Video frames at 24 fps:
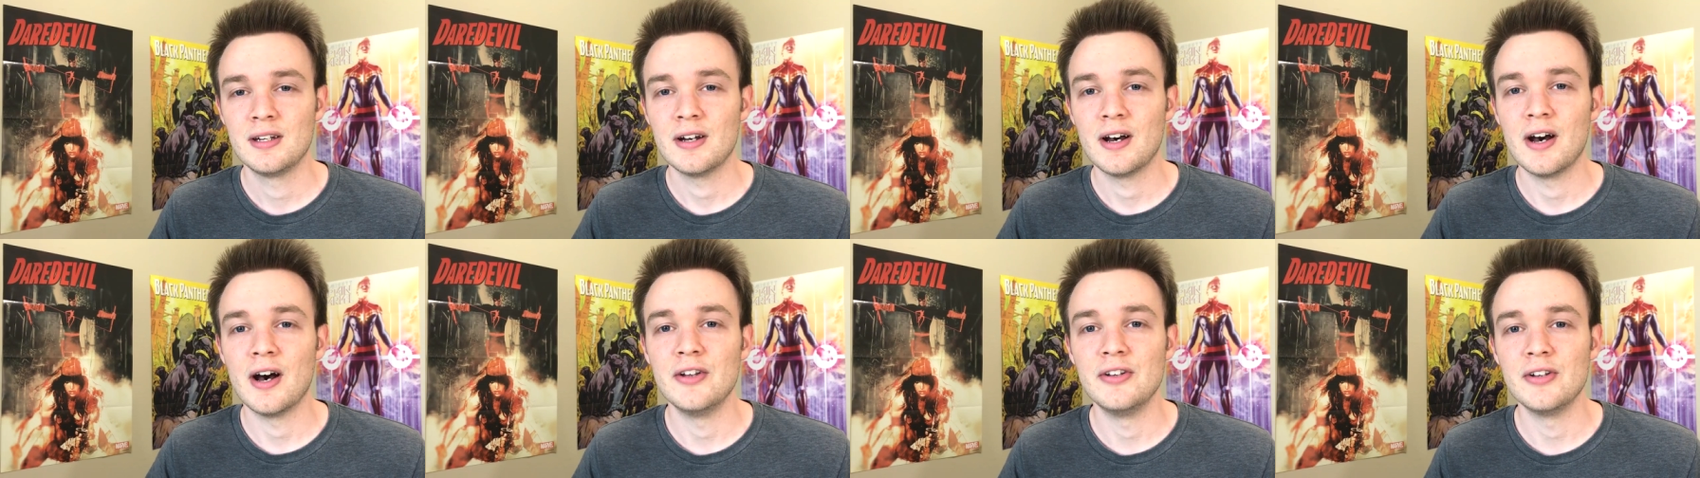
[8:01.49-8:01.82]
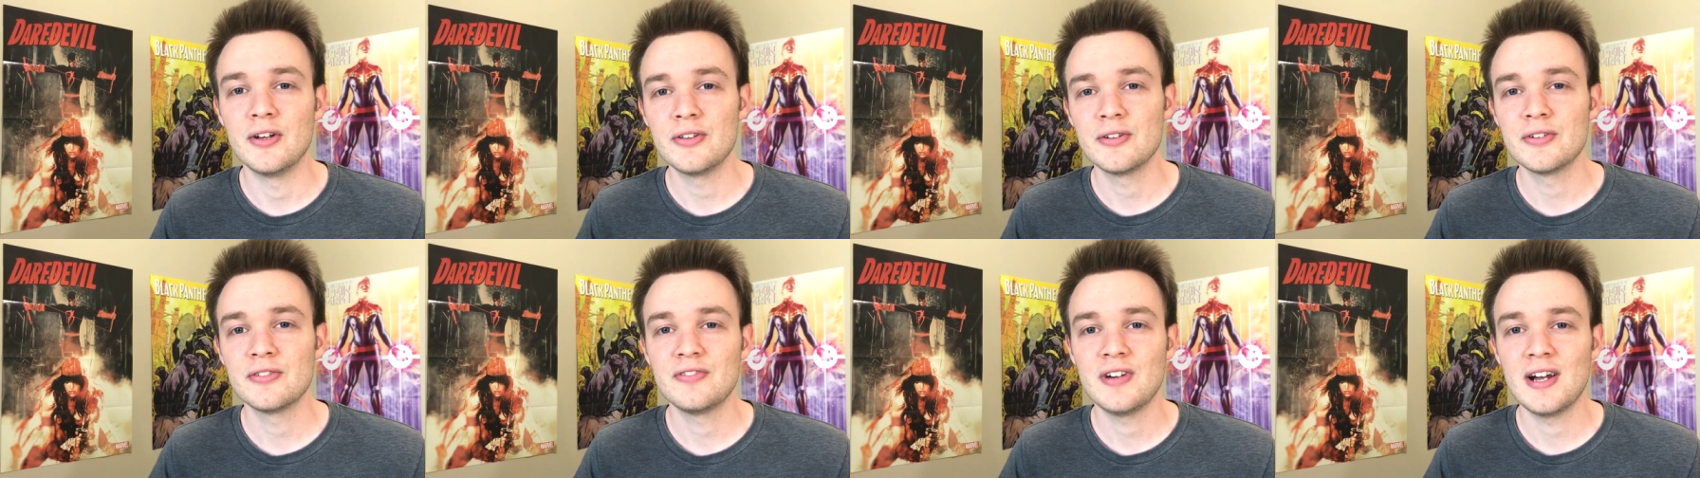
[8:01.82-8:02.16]

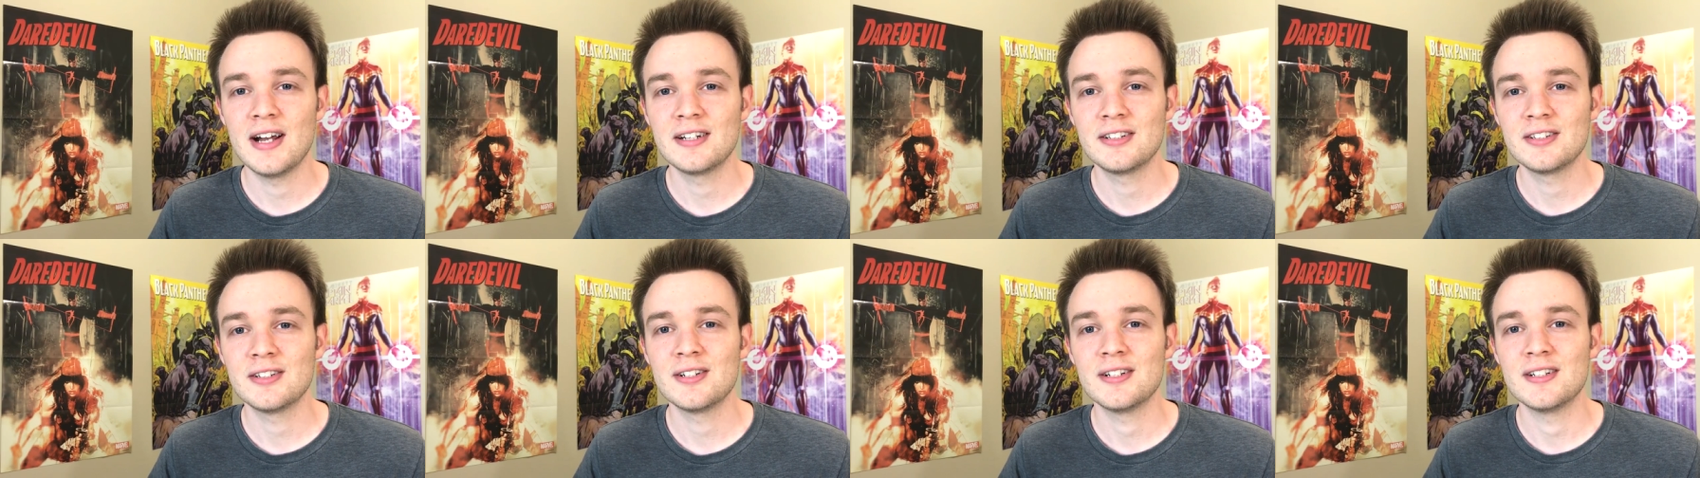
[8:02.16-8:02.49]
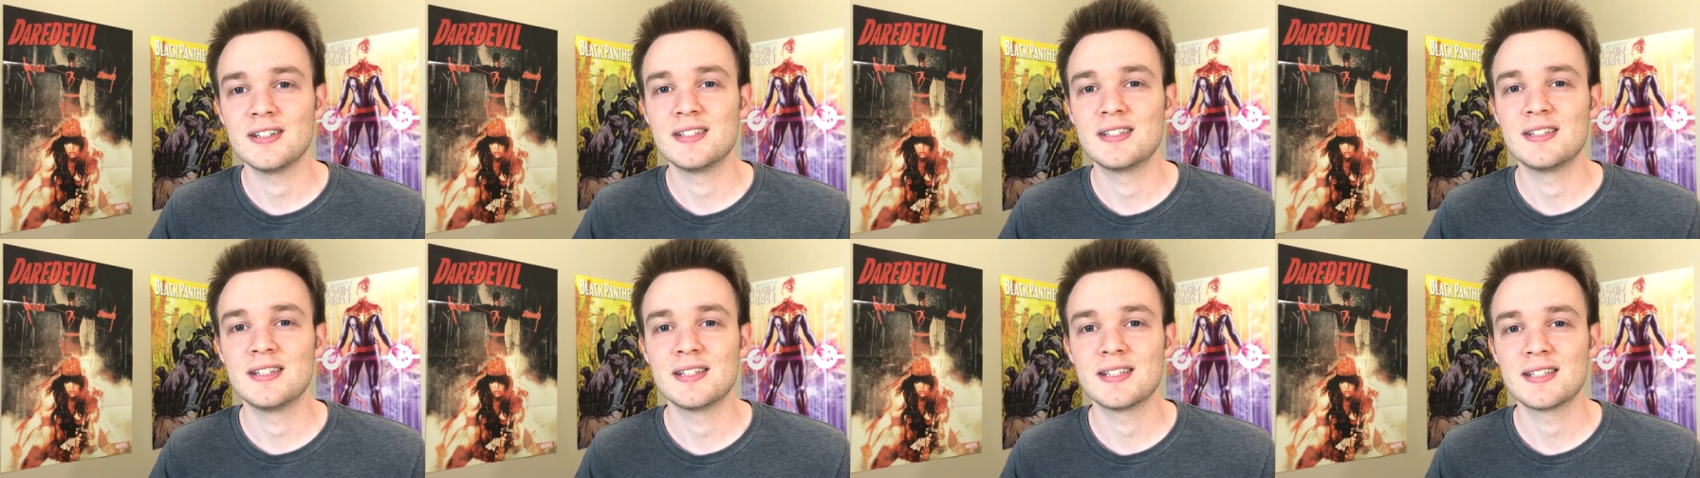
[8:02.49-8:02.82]
Another factor
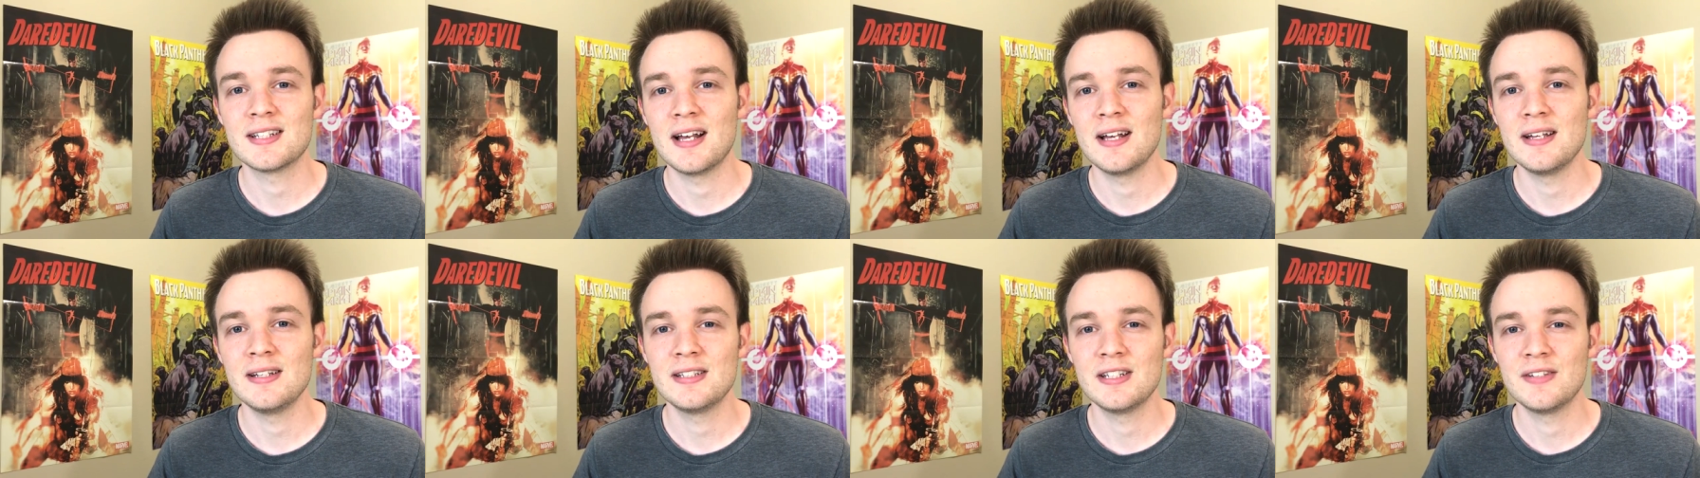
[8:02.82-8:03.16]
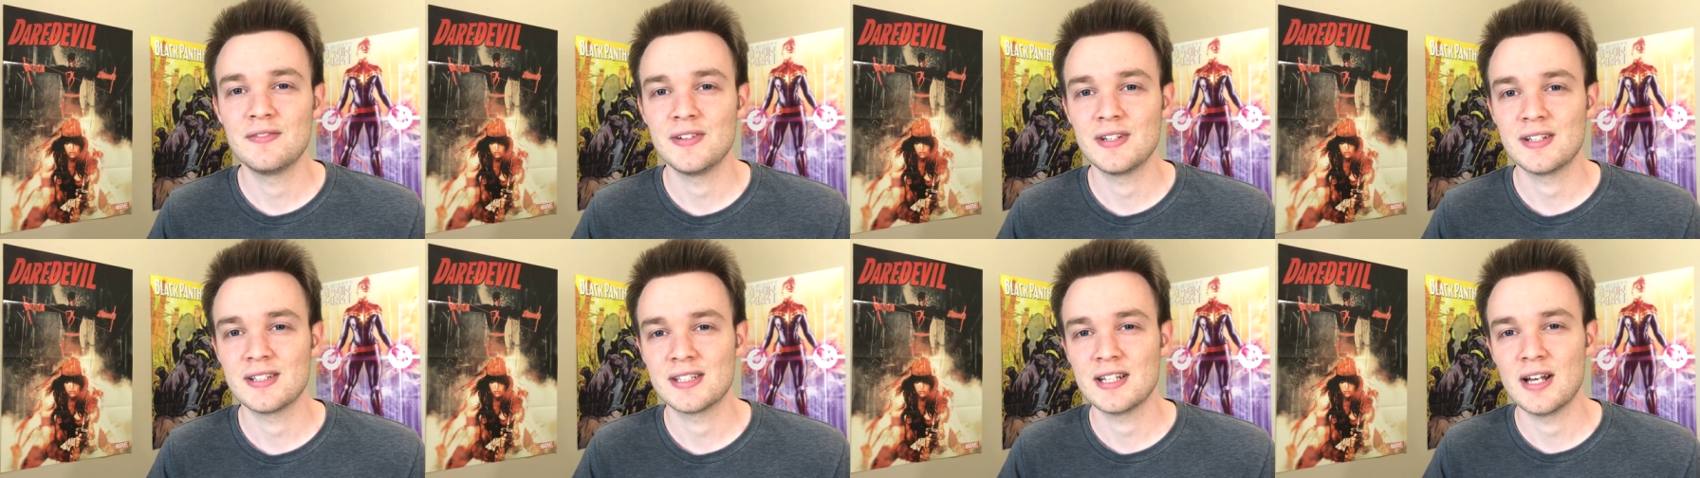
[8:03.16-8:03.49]
is the
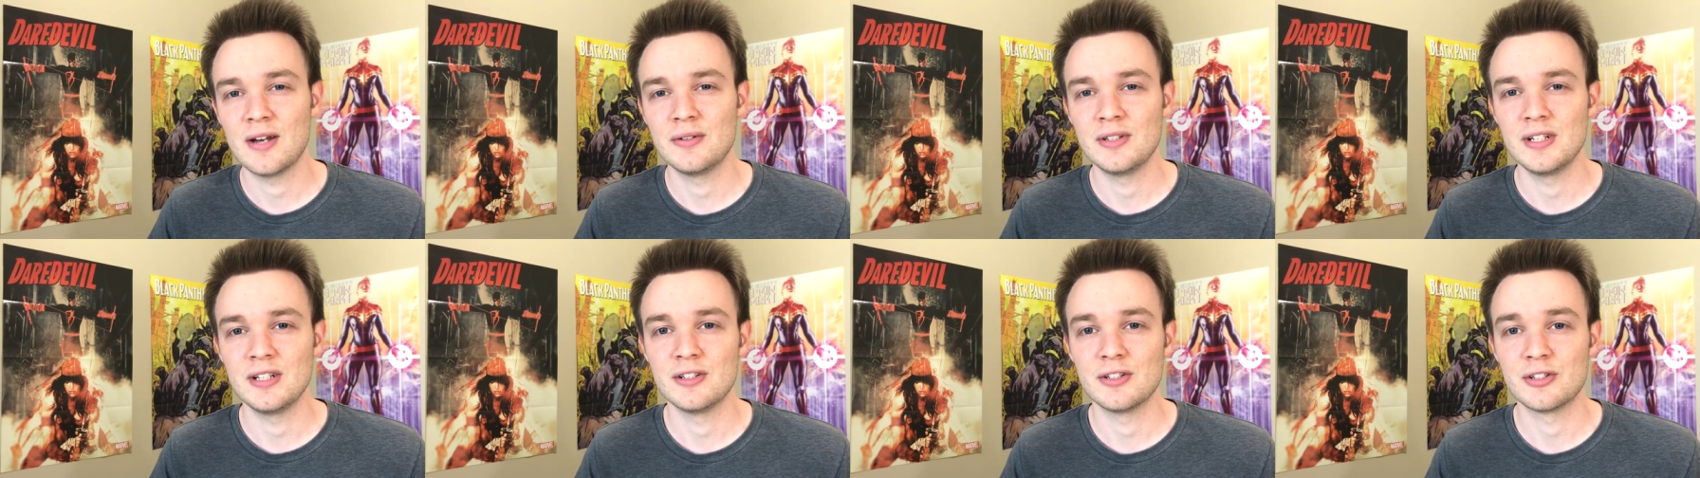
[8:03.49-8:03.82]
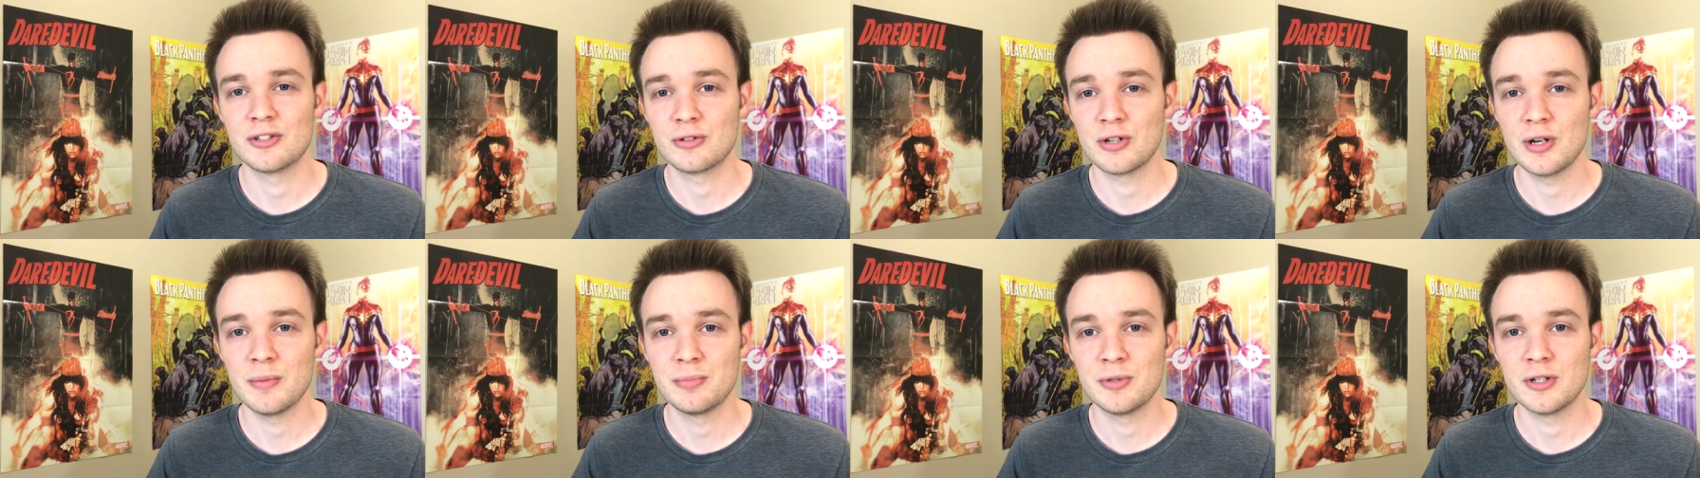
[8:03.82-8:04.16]
scientific sounding
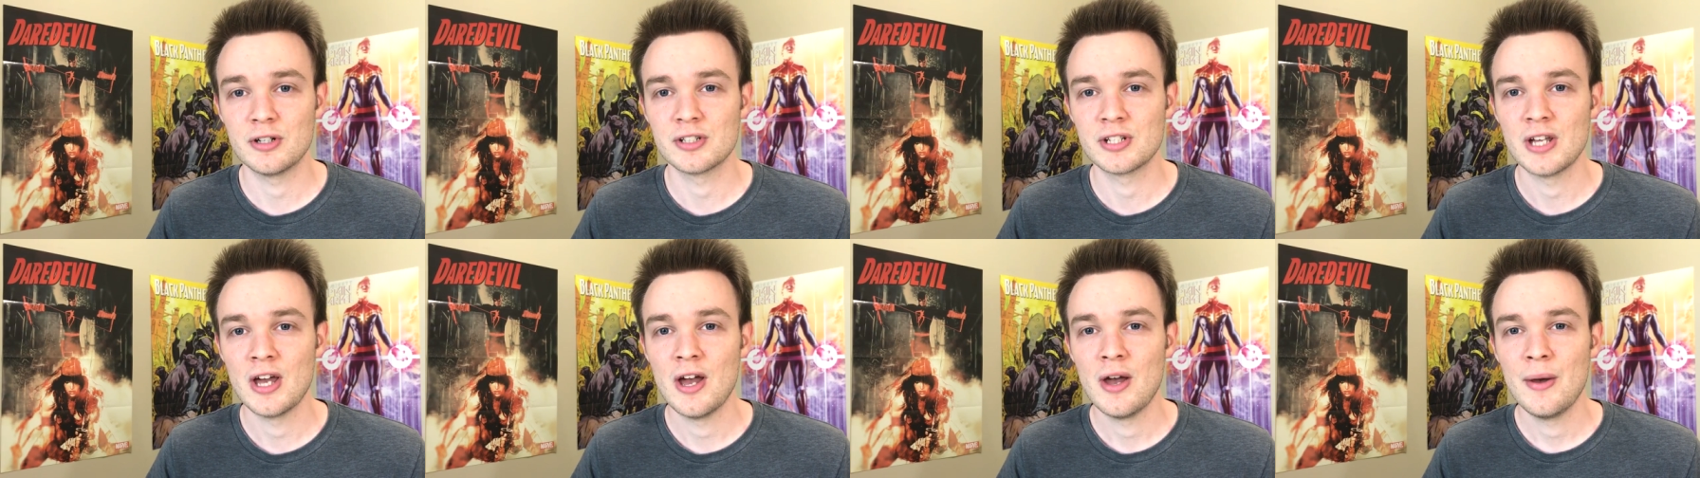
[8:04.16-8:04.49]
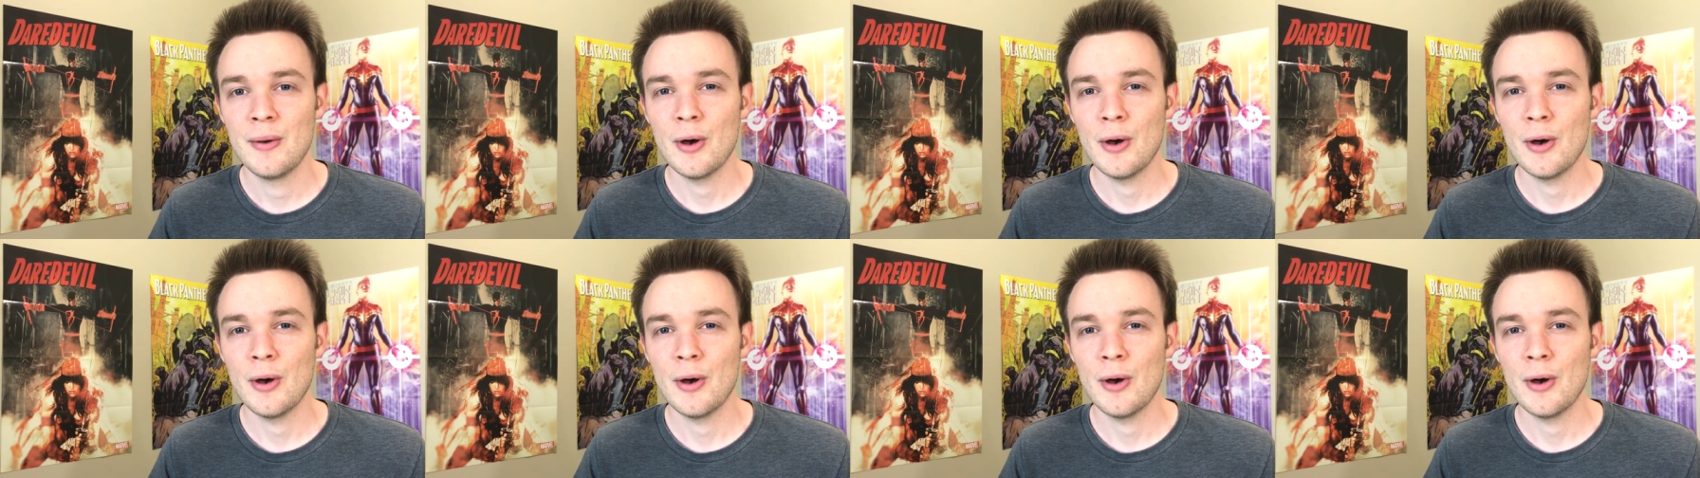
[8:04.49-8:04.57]
descriptors